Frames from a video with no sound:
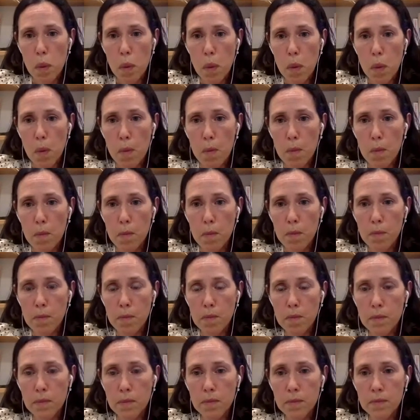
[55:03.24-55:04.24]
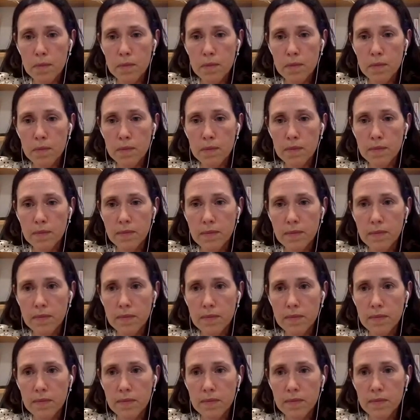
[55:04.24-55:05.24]

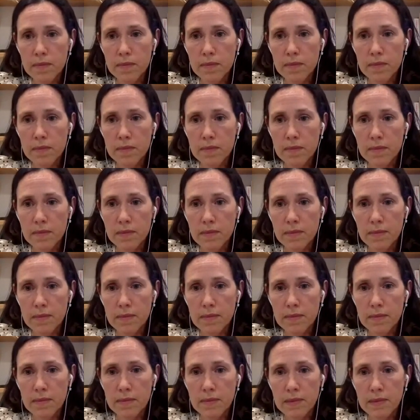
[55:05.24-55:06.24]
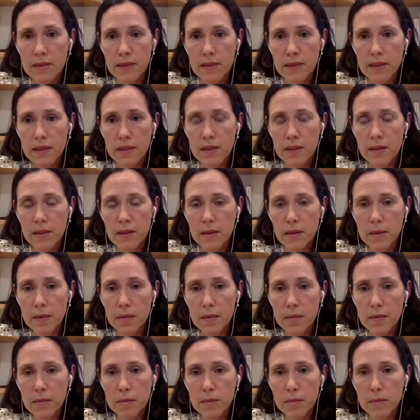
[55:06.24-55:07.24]

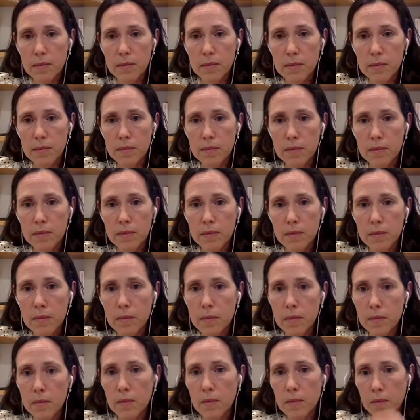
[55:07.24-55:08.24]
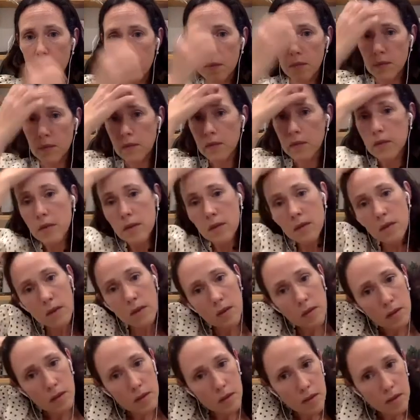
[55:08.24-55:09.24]

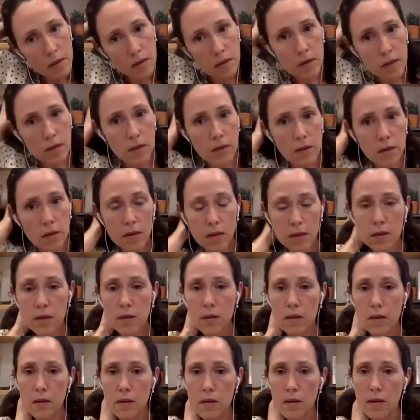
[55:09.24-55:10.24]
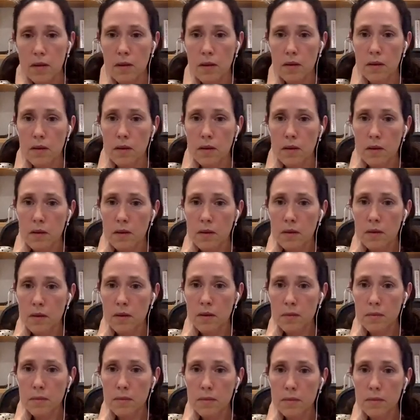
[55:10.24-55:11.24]
(silent)